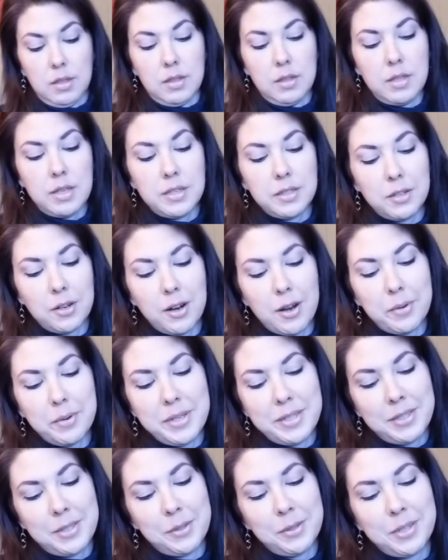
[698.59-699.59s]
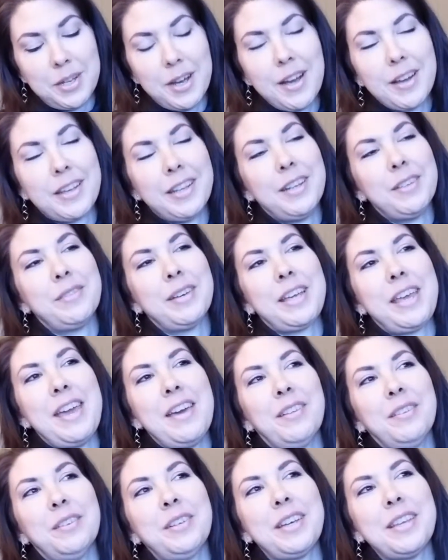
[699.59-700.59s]
These are always so talkative. I
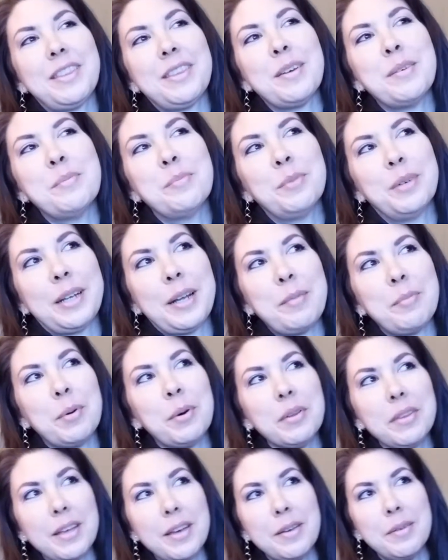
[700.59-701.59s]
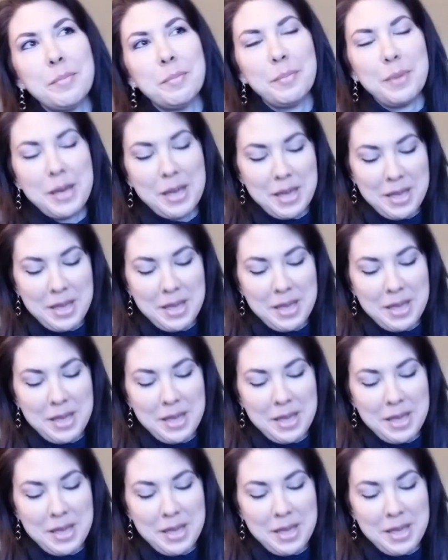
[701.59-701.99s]
can't look at them when I pull them.